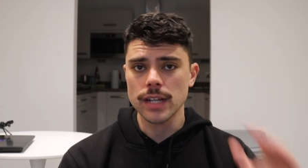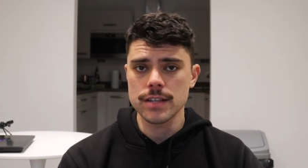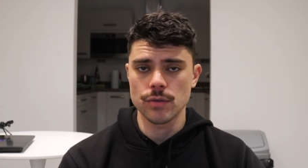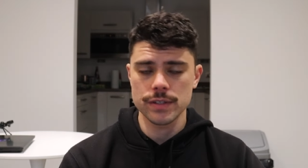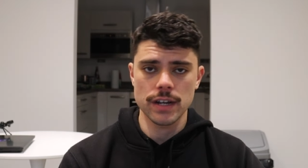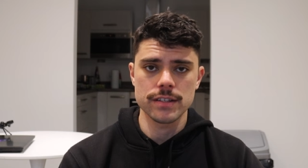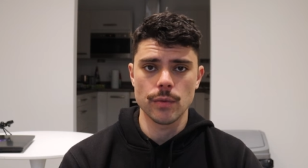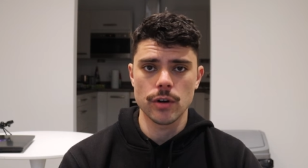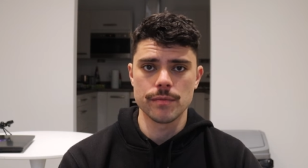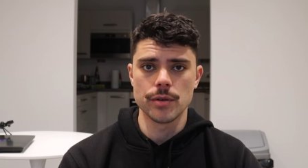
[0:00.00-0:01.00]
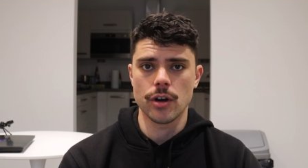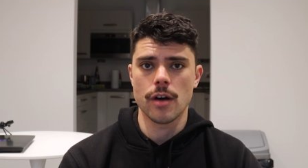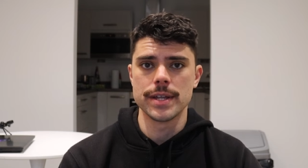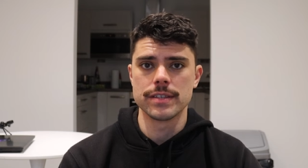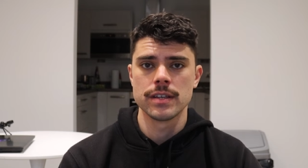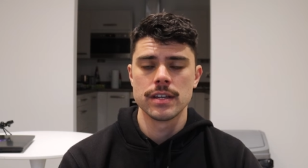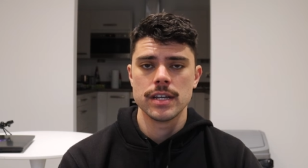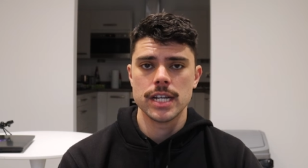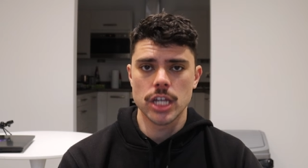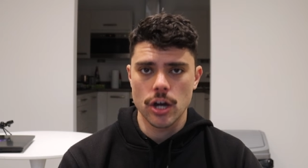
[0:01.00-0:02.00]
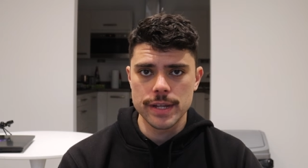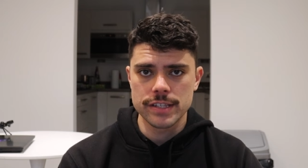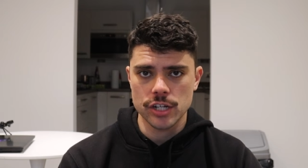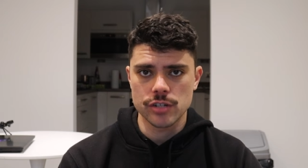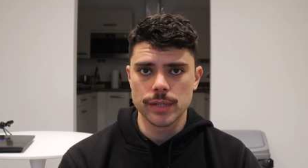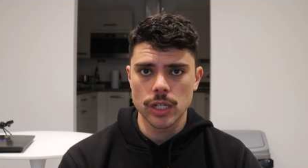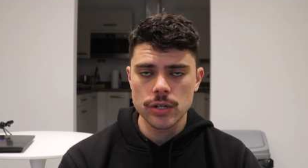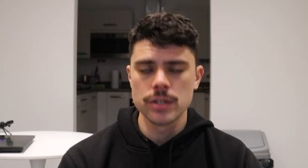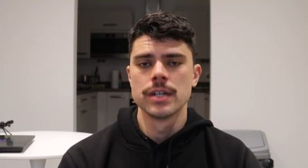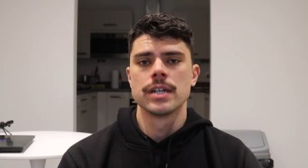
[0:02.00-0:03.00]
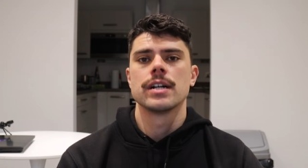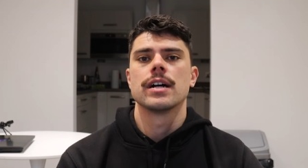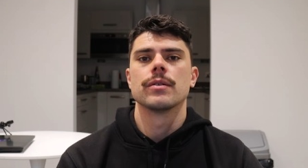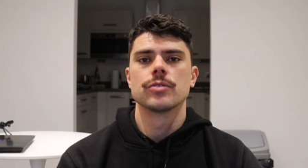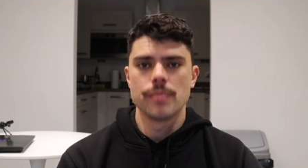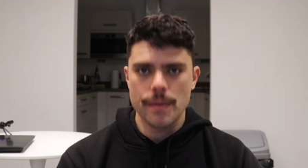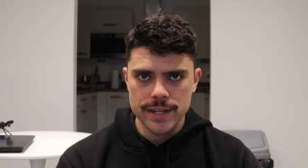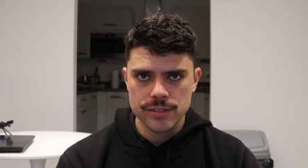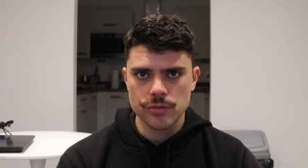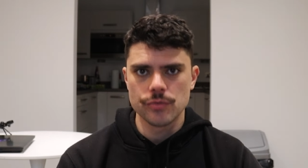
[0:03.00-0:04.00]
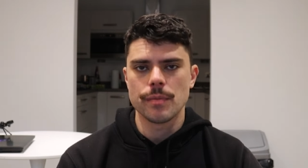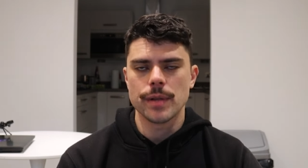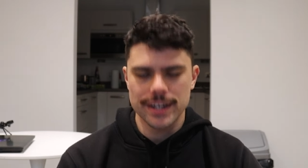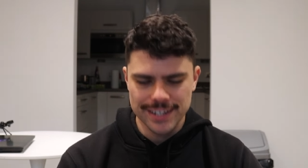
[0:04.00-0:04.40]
as always, guys, I welcome your comments in the comment section below. I'll do my best to reply